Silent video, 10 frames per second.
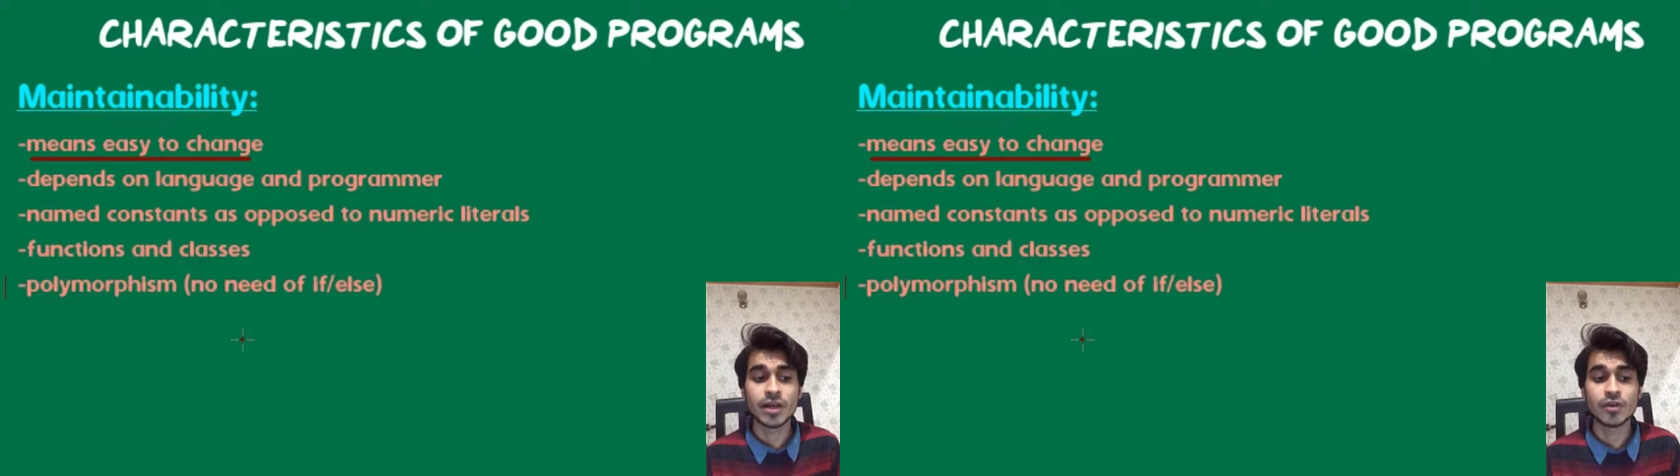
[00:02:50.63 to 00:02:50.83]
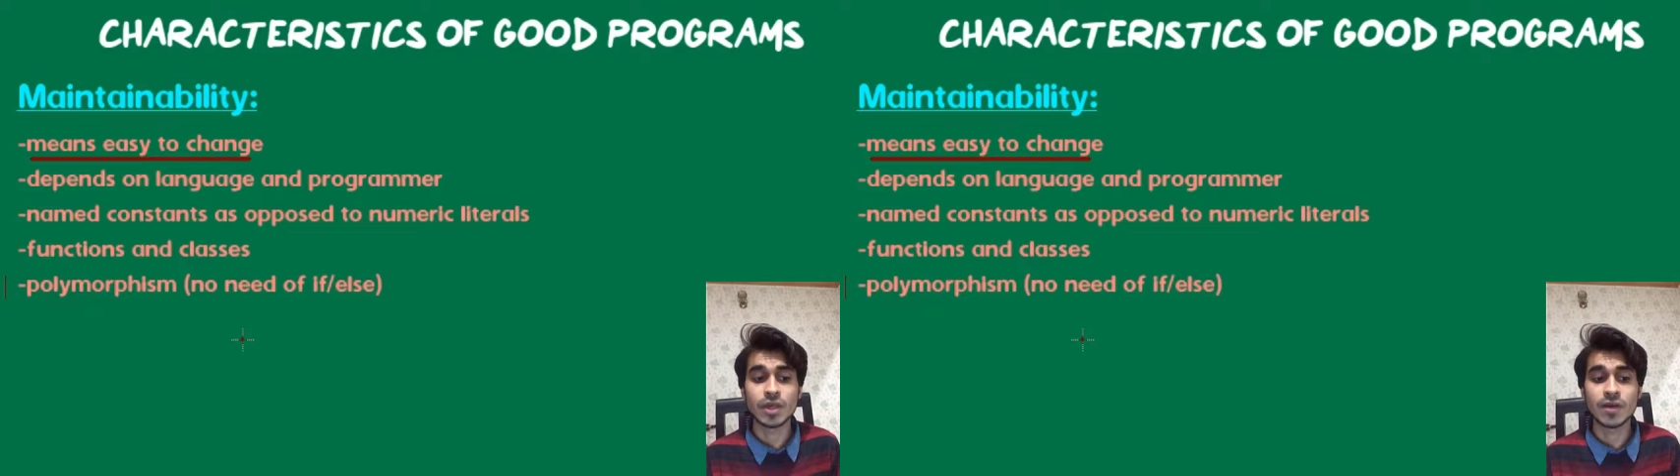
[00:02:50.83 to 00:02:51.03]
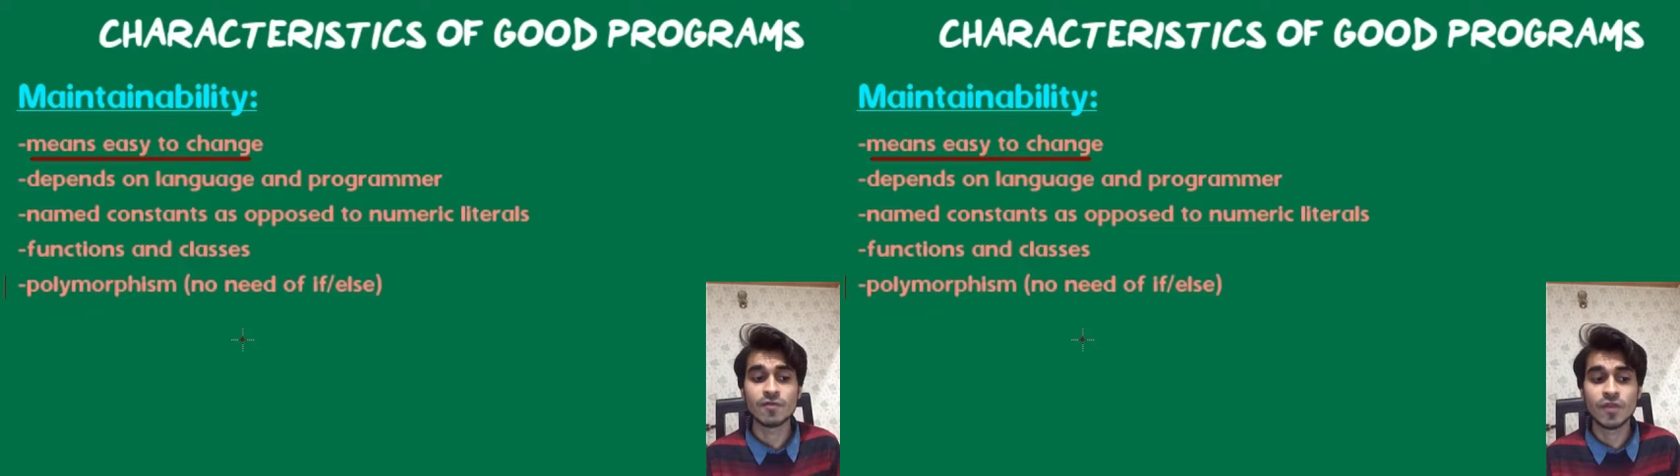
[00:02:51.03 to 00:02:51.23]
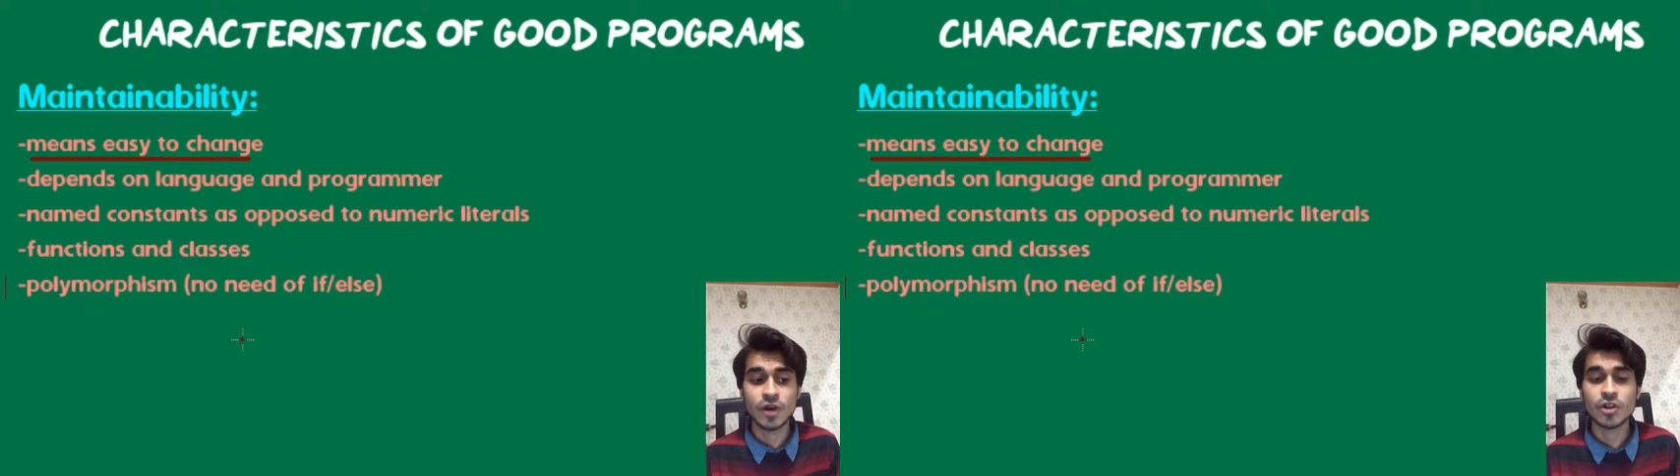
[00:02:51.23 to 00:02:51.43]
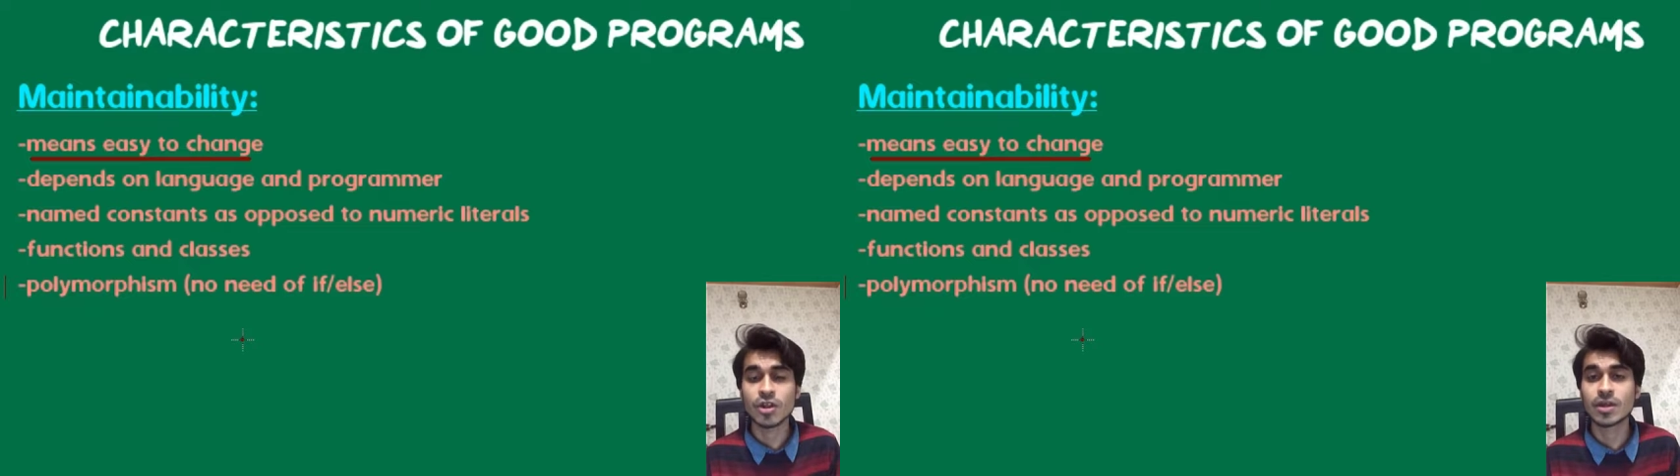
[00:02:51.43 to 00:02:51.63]
using
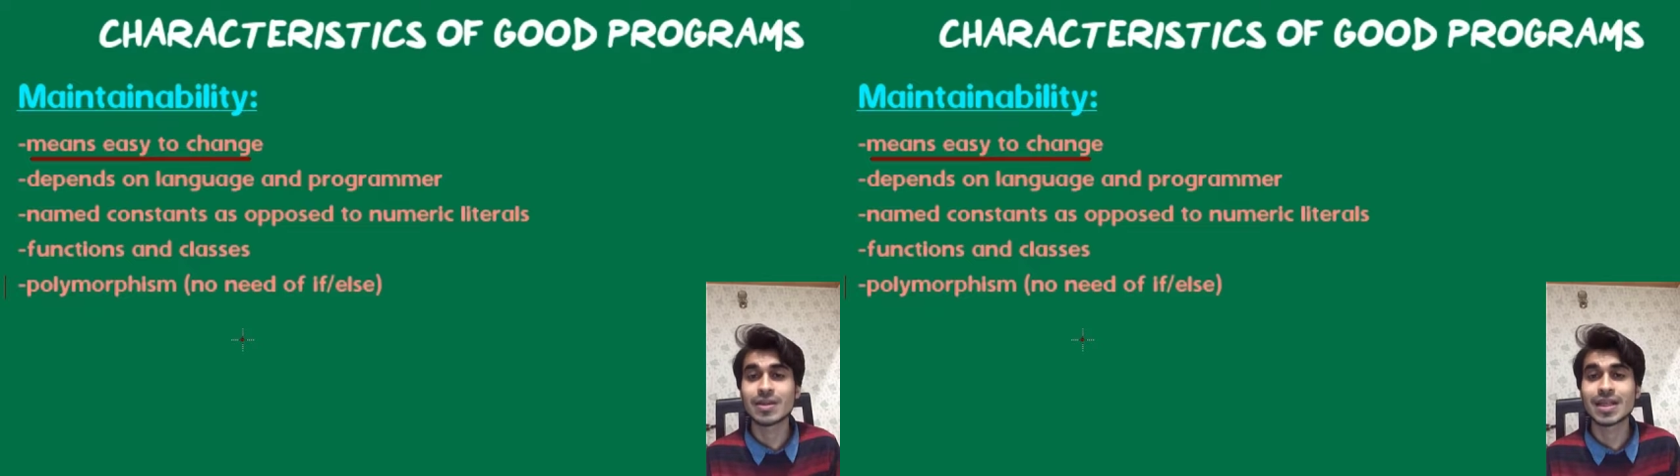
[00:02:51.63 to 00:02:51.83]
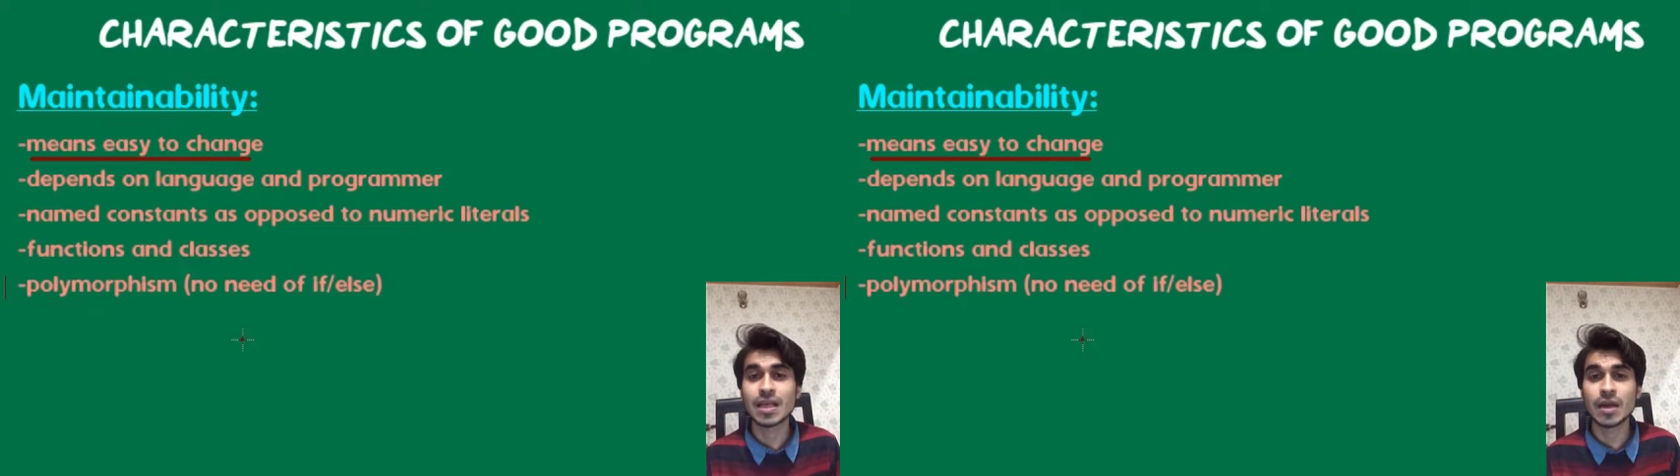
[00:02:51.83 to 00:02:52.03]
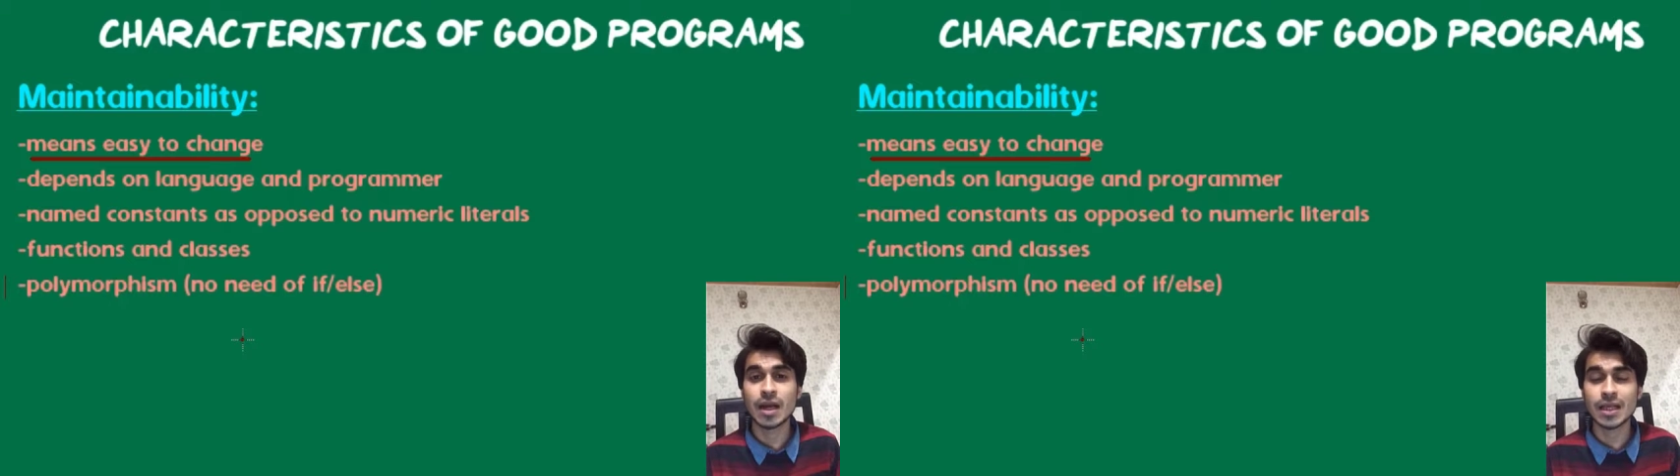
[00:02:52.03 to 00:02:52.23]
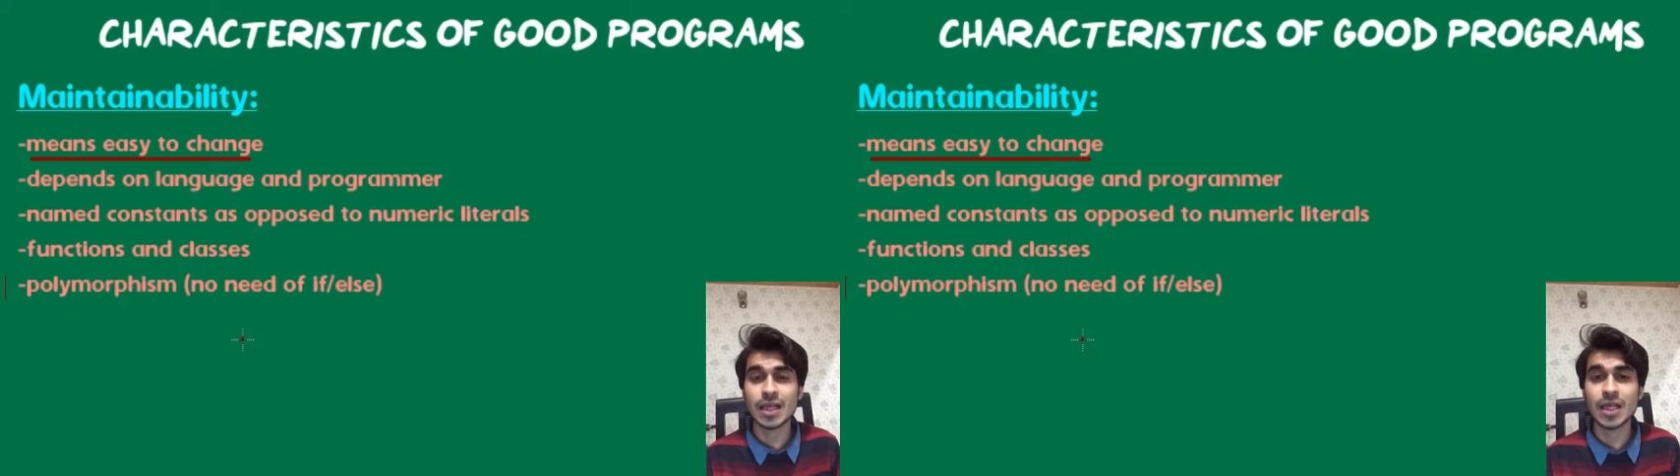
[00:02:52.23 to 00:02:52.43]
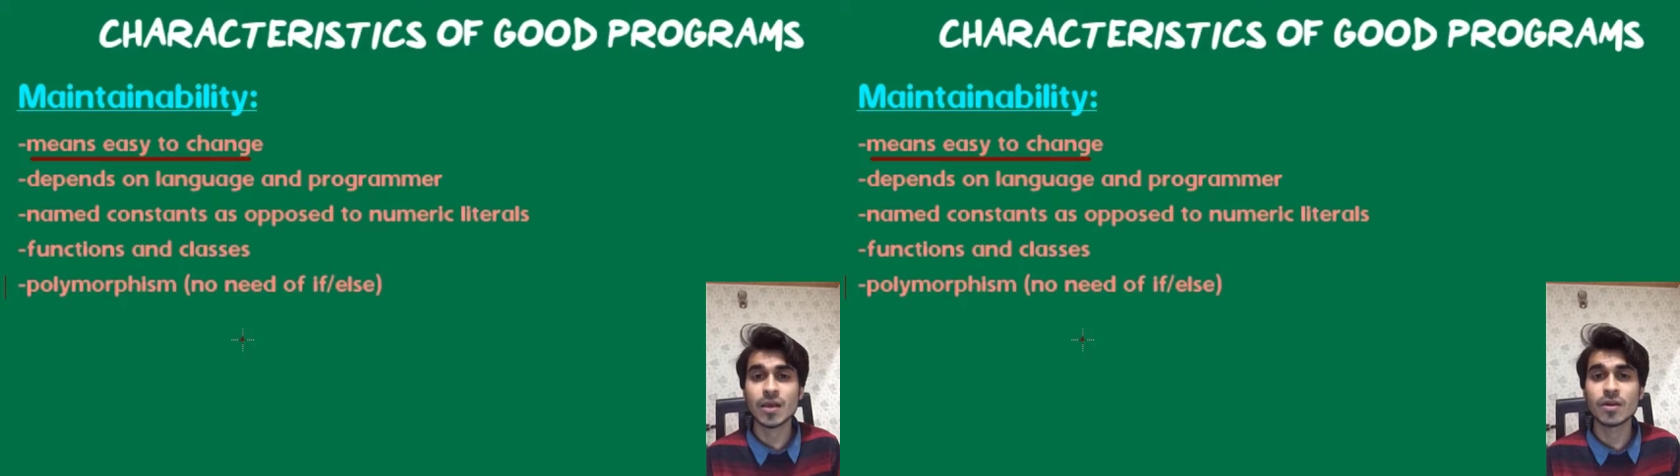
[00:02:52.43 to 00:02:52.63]
functions,
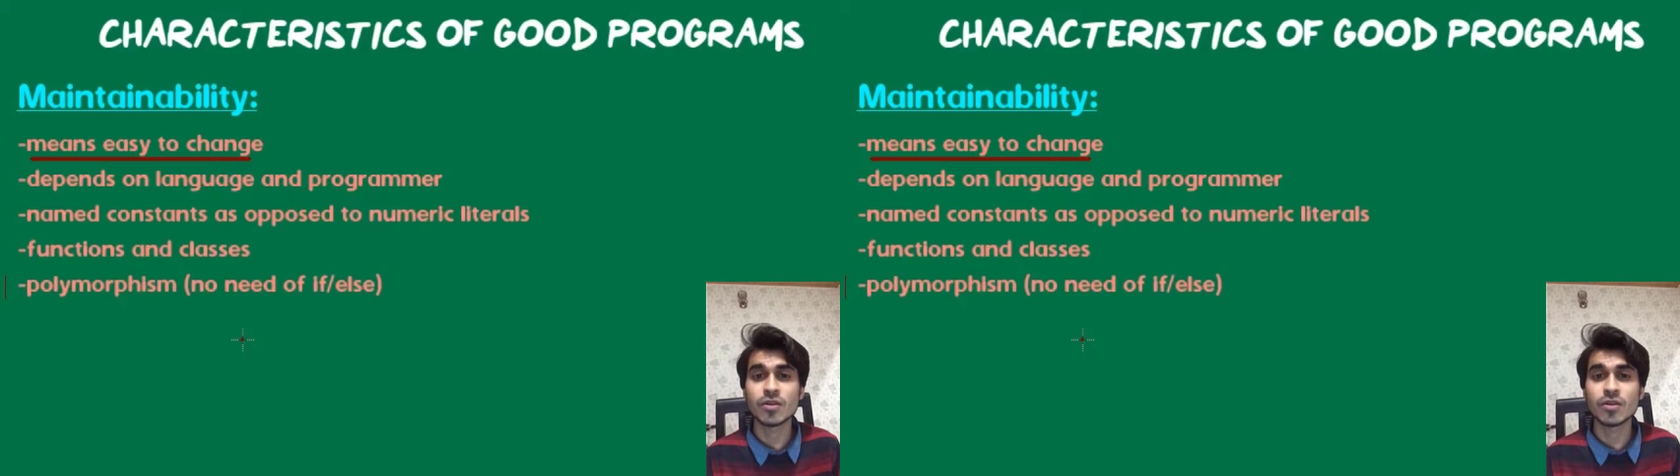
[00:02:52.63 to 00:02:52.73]
classes,